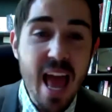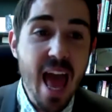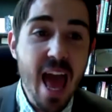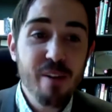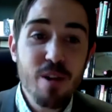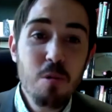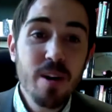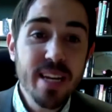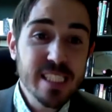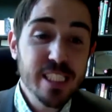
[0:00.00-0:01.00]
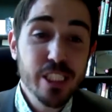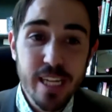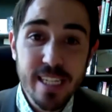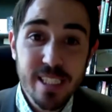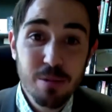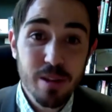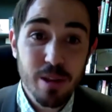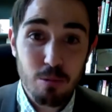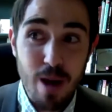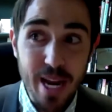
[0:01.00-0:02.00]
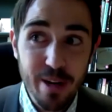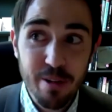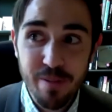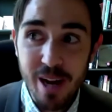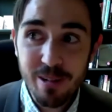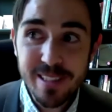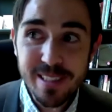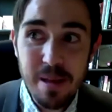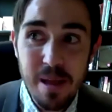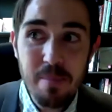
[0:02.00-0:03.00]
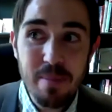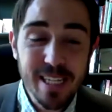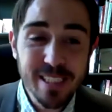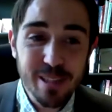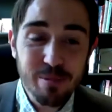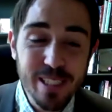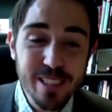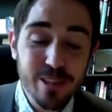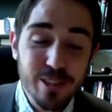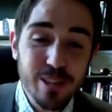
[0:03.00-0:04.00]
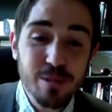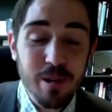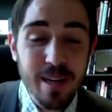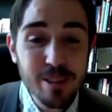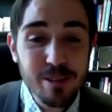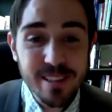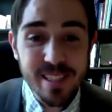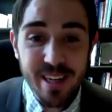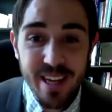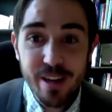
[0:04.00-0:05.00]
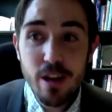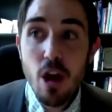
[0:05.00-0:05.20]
everyone gets injected with a rhinovirus because the researchers were interested in